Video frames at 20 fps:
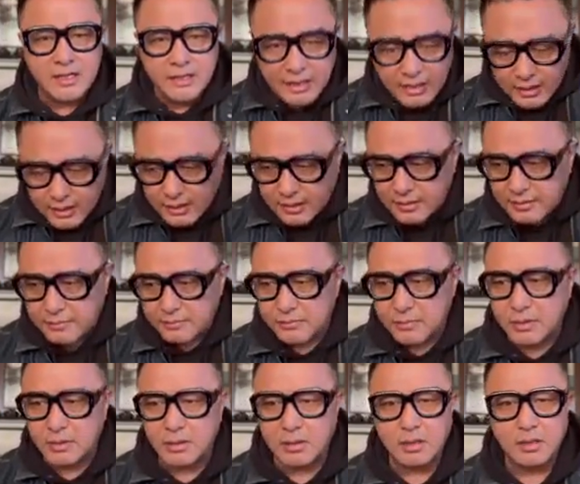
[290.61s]

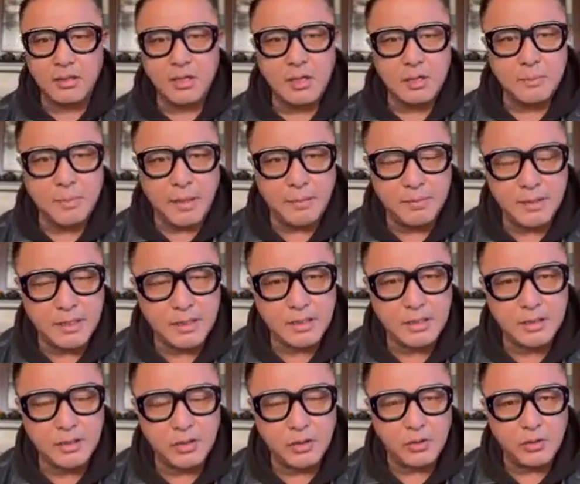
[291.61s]
public,
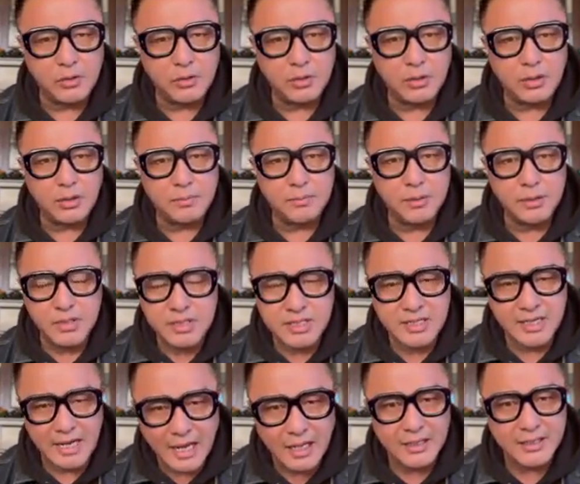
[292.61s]
you know,
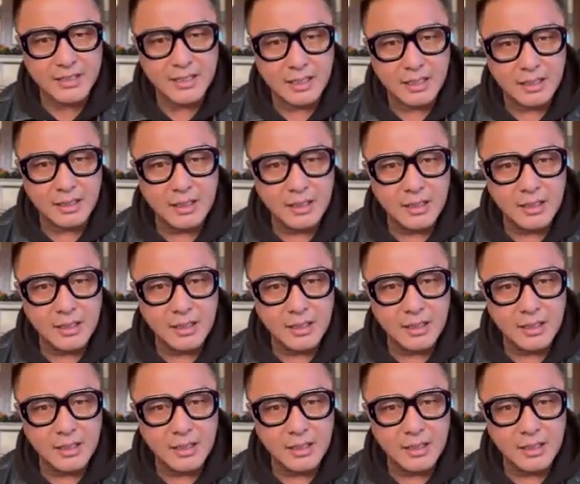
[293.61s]
personality.